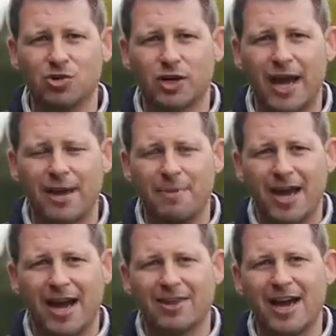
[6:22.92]
your game,
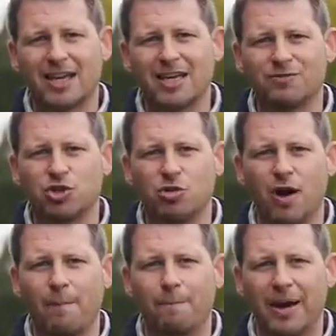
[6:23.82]
and that gives you
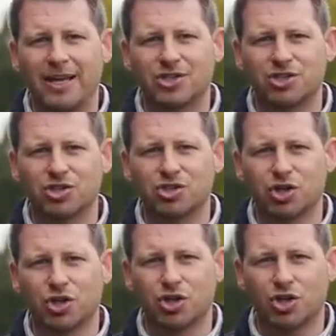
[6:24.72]
a base
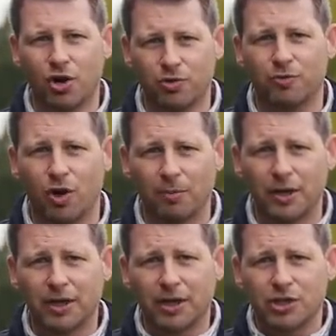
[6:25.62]
to go from.
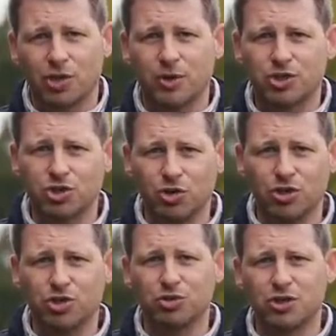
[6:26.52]
So as soon
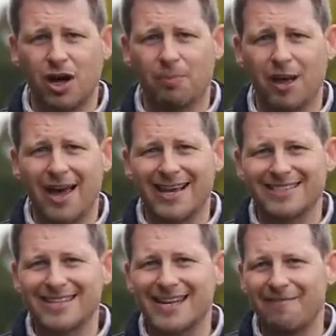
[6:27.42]
as you start playing,
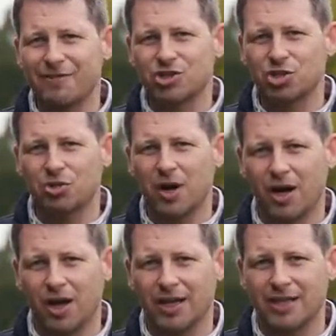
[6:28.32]
it's never too
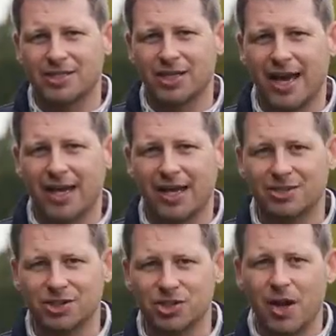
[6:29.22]
early to get
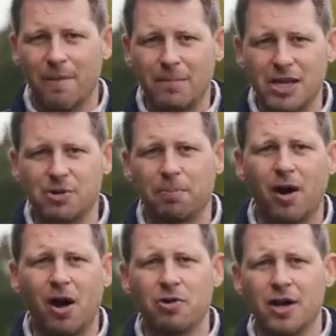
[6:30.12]
lessons. Meet your
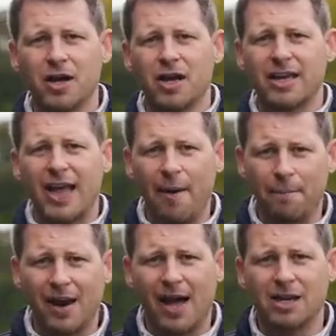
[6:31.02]
pro, get a
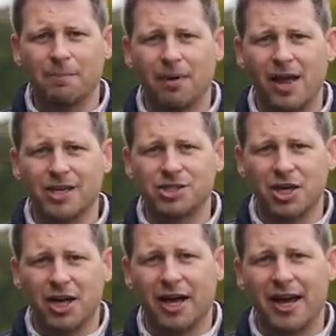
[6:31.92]
plan in place,
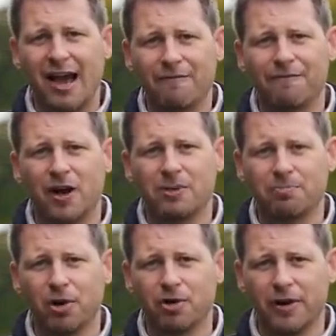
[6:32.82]
and have fun
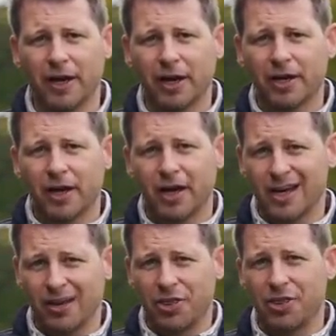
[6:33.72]
improving. And
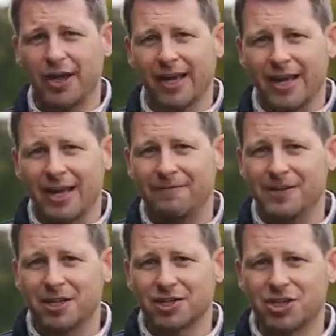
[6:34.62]
the other thing, if he
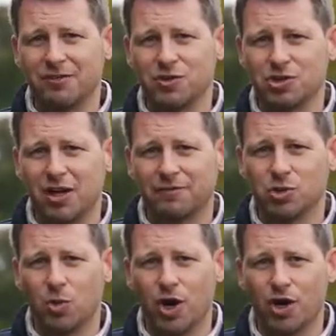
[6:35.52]
does give you stuff
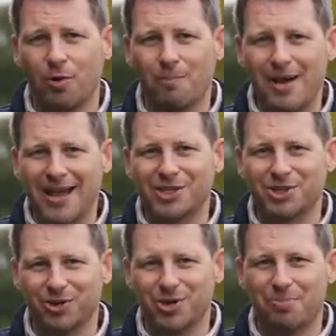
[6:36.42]
to work on, make
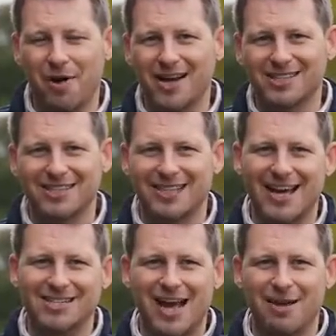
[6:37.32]
sure you practice.
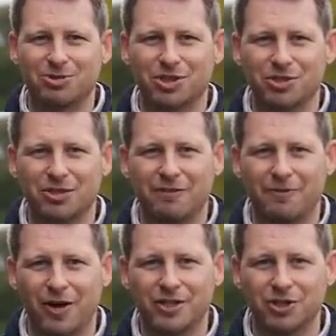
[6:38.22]
That is absolutely
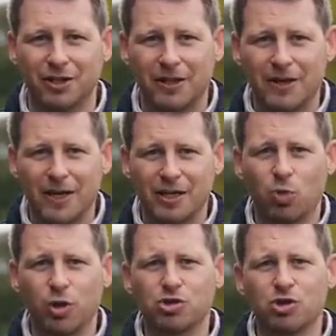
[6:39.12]
vital. It's
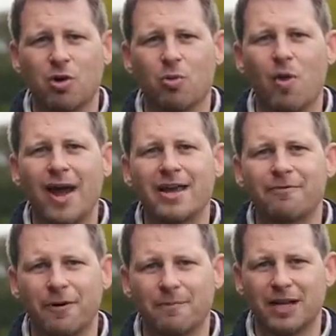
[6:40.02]
what you do away
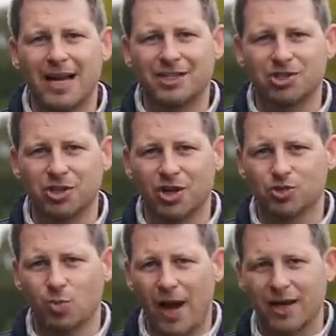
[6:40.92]
from the lesson
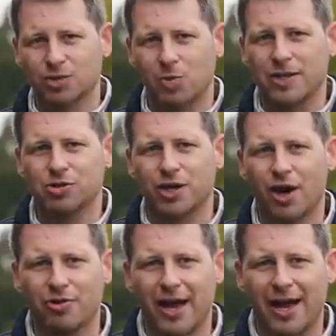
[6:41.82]
as well as when you
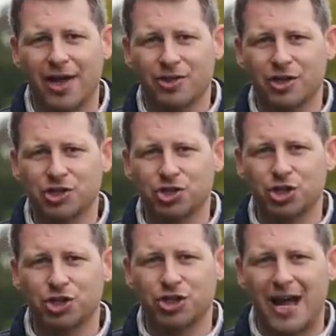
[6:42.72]
go there that is
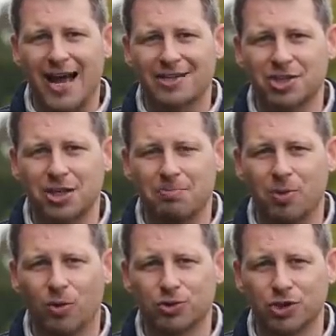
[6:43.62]
just as
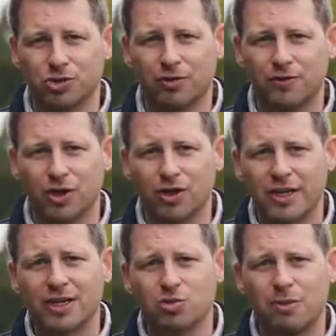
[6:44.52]
important. So if you're
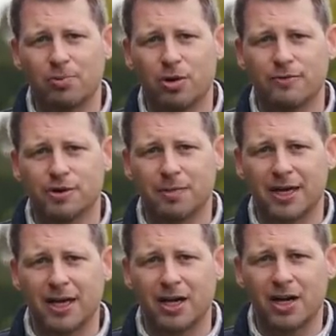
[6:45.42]
looking to improve as a
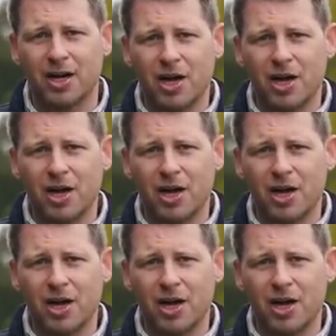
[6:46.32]
beginner,